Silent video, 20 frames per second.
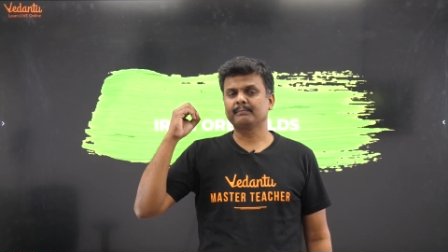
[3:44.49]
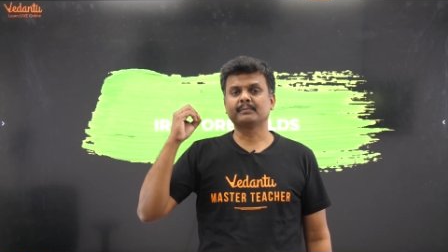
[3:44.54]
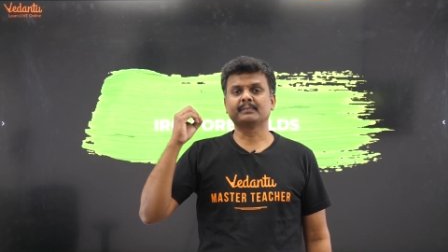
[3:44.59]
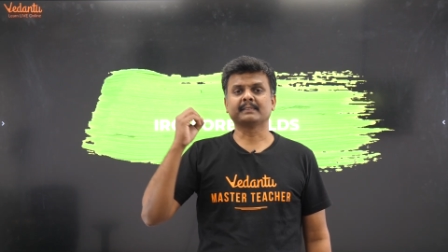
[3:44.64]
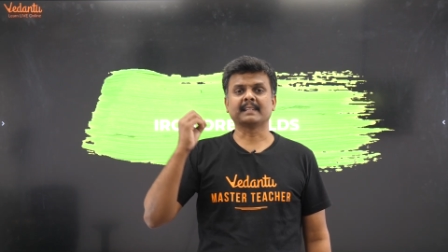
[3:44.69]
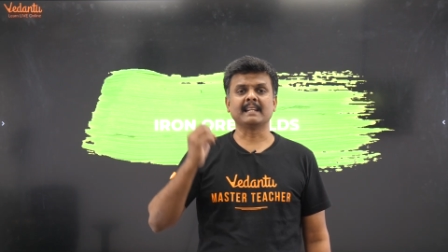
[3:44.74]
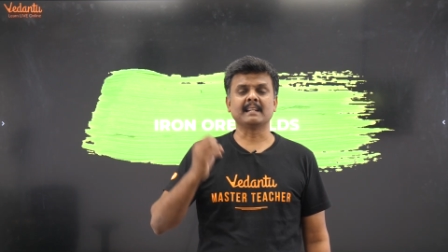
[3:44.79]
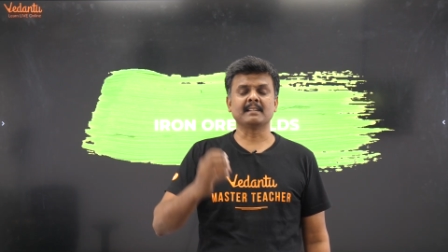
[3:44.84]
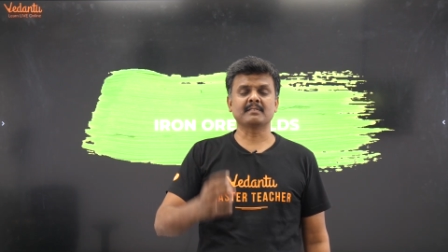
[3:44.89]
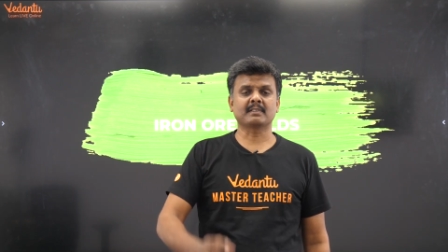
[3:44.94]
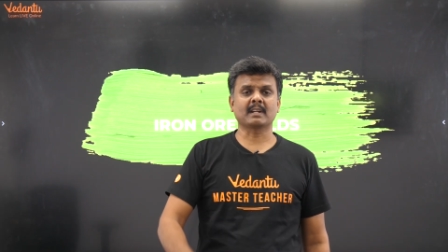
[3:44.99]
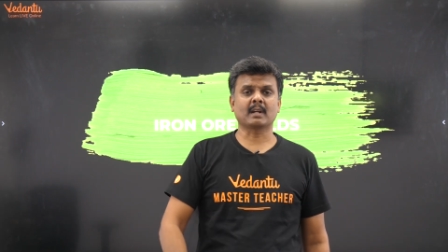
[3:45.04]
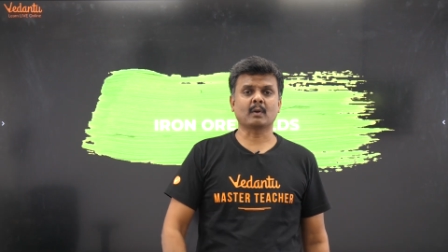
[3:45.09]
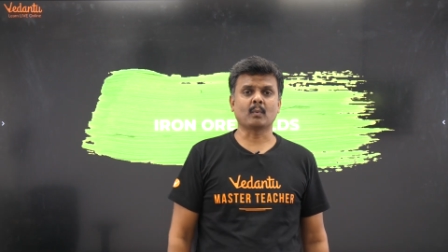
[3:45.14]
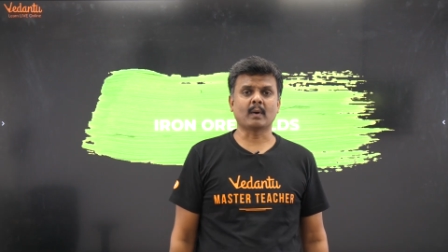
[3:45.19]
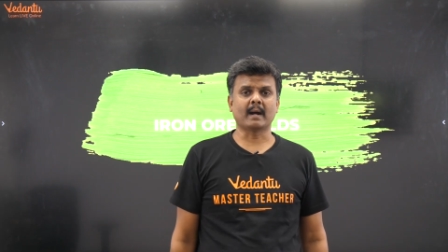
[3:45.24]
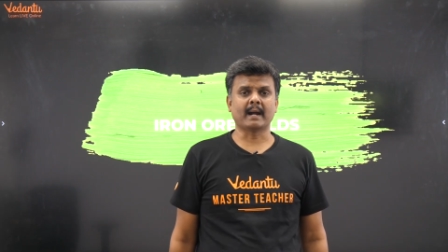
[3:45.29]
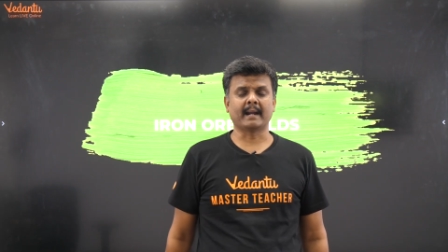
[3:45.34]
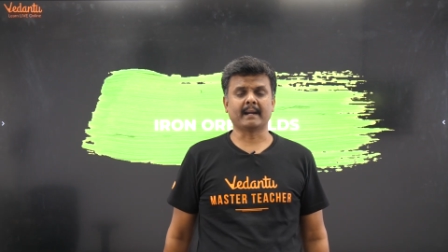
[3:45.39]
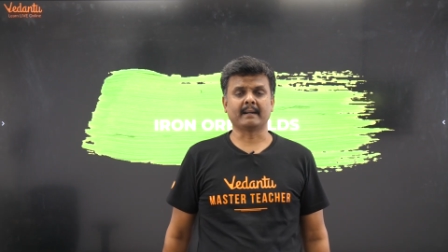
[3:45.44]
Steel is
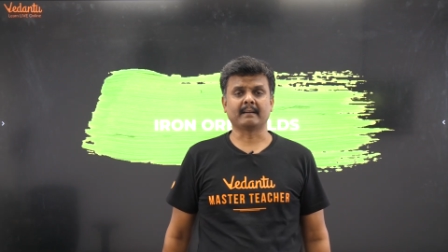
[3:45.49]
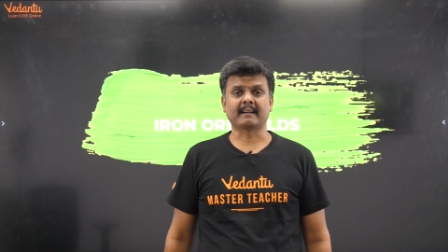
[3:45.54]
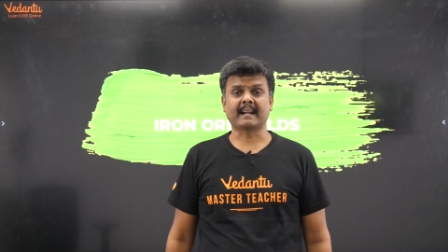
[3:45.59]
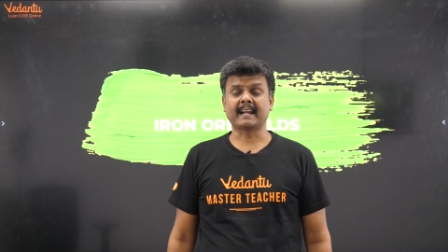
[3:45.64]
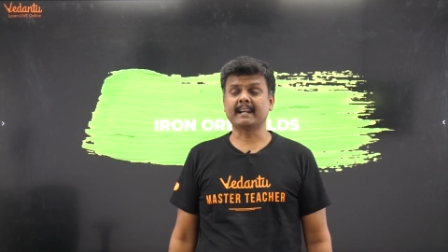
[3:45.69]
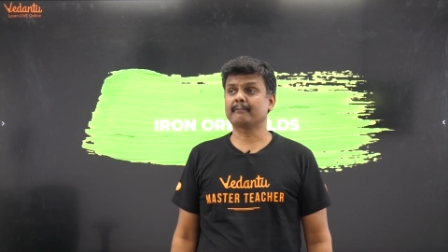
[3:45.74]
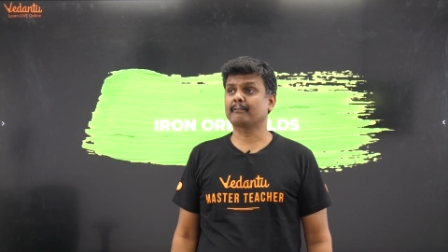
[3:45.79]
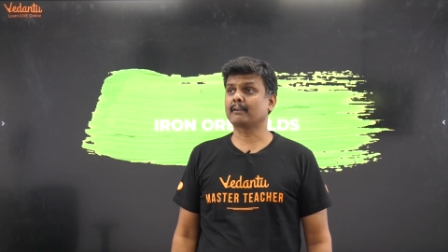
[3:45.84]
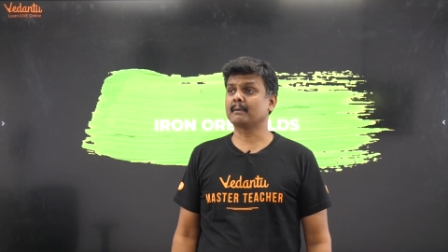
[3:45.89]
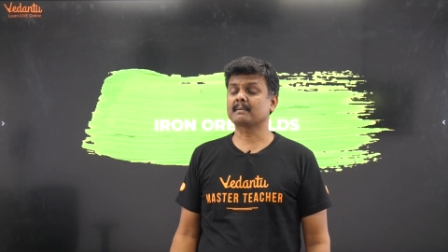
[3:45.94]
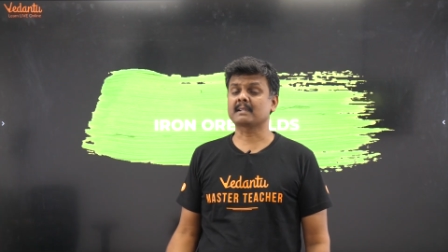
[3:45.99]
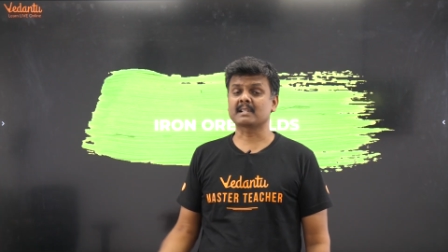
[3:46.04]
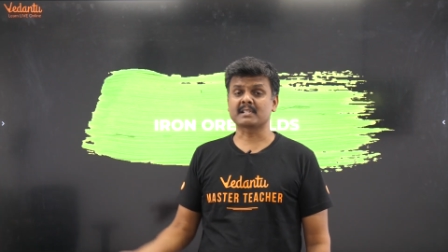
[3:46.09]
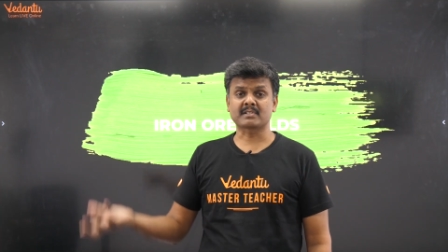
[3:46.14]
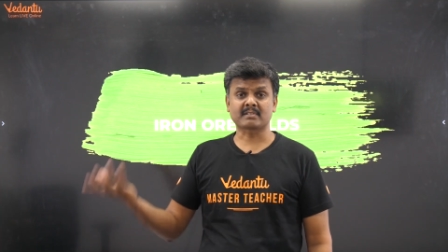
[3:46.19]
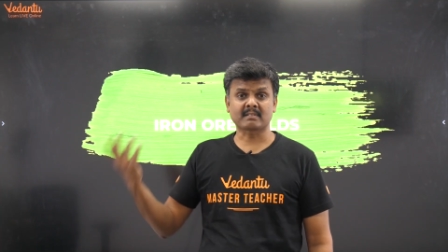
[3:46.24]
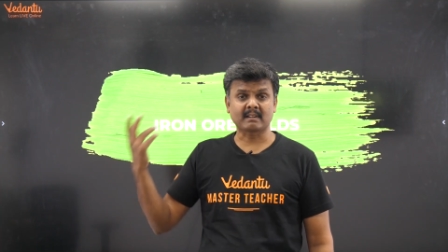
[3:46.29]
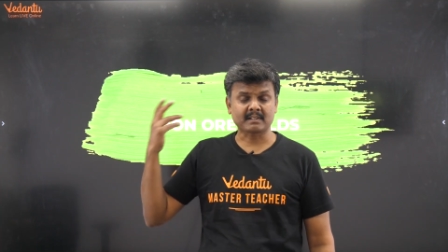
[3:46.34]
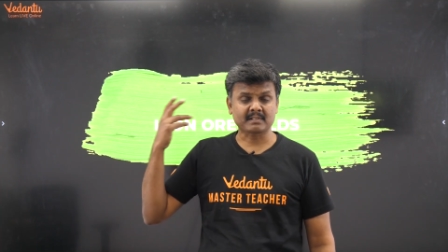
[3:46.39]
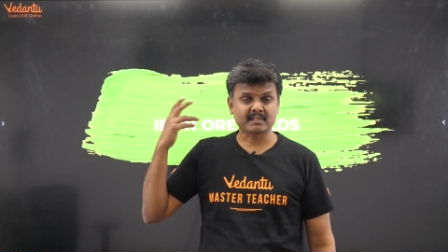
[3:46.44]
required, right? From
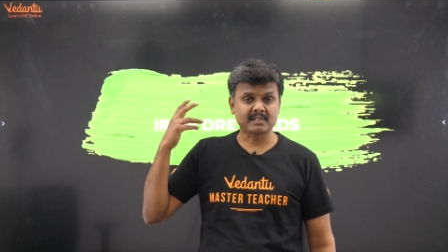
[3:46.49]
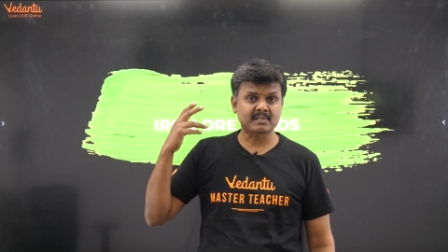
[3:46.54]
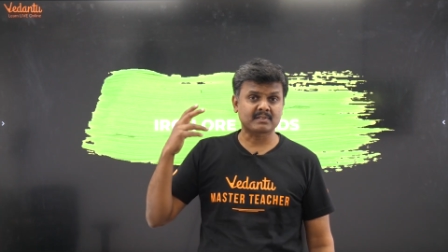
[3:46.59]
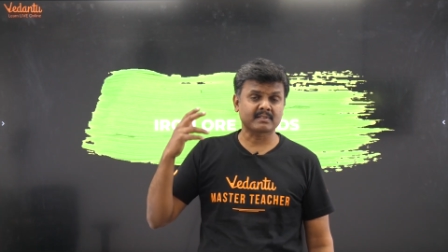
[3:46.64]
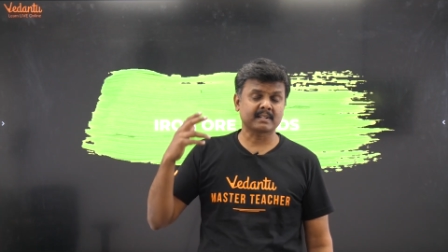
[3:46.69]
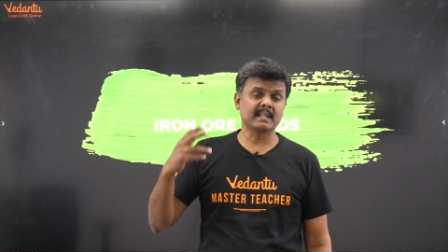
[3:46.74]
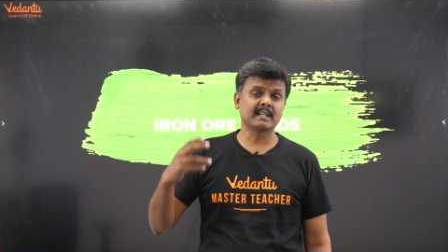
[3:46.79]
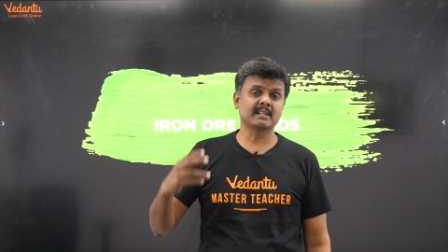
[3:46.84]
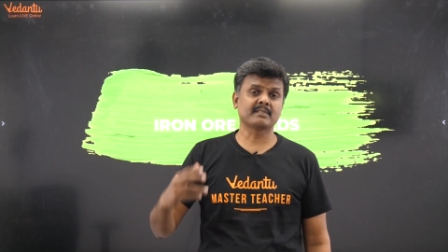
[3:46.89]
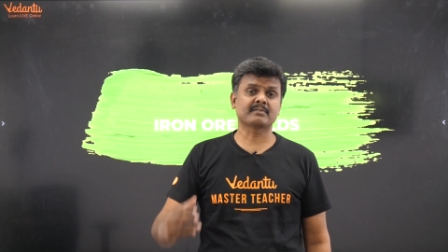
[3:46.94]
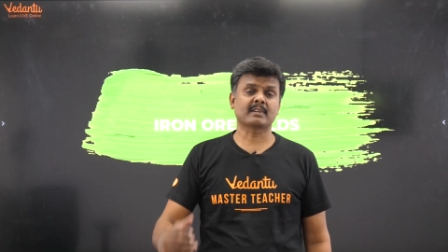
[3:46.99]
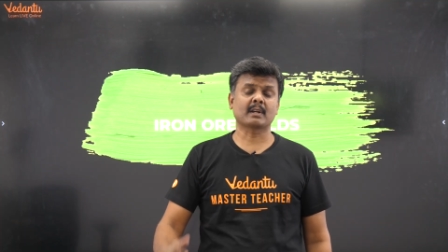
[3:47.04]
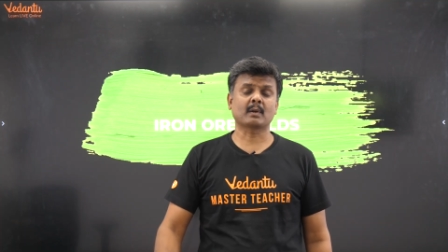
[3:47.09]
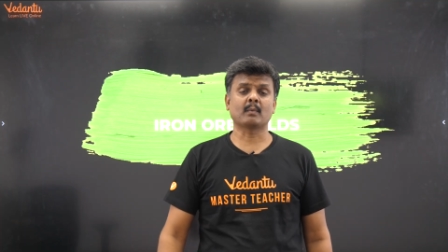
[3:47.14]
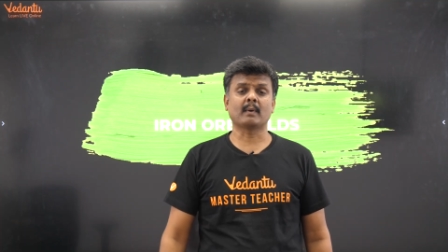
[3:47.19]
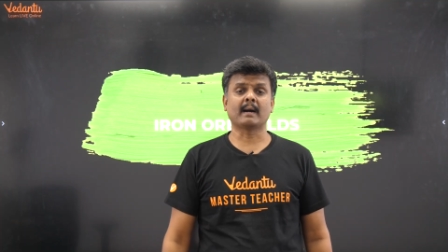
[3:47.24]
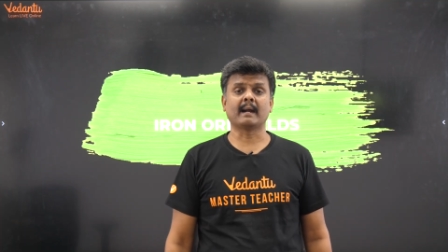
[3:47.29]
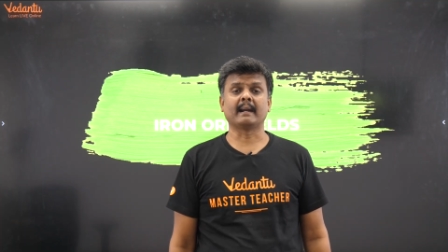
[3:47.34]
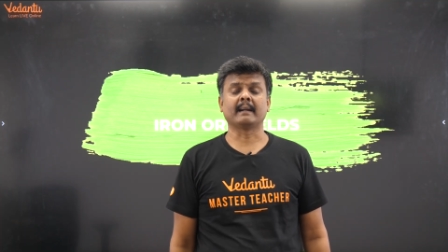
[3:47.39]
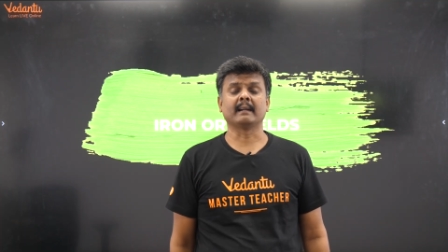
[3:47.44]
construction, steel is
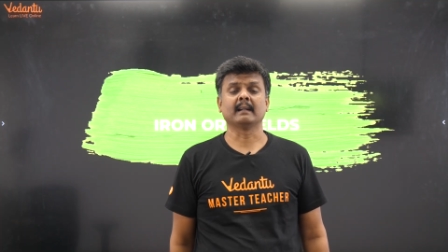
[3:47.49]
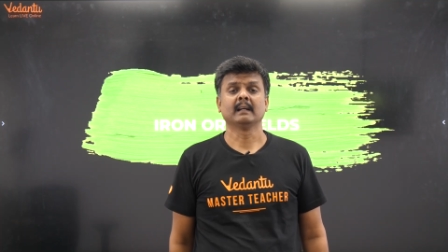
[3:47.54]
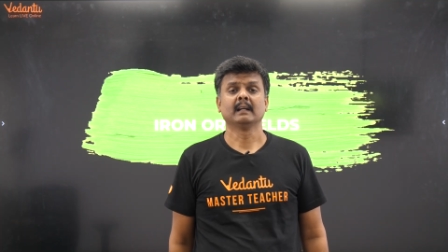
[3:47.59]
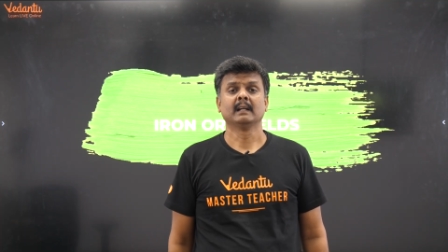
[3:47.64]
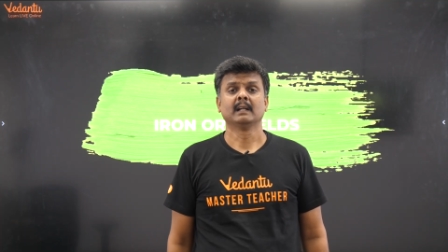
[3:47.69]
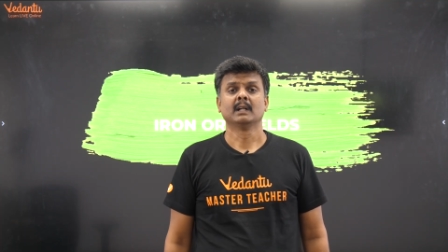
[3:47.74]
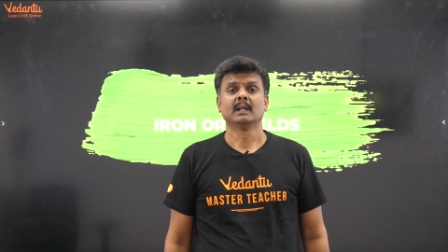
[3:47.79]
required,